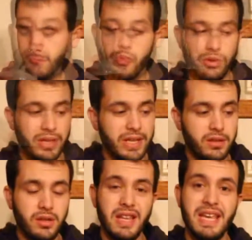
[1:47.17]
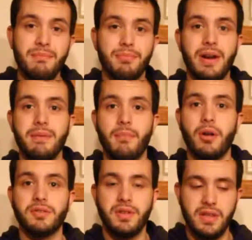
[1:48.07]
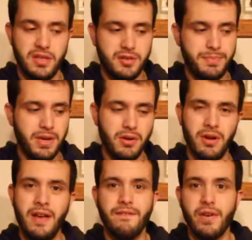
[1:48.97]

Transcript: Really clean bready malt to this beer,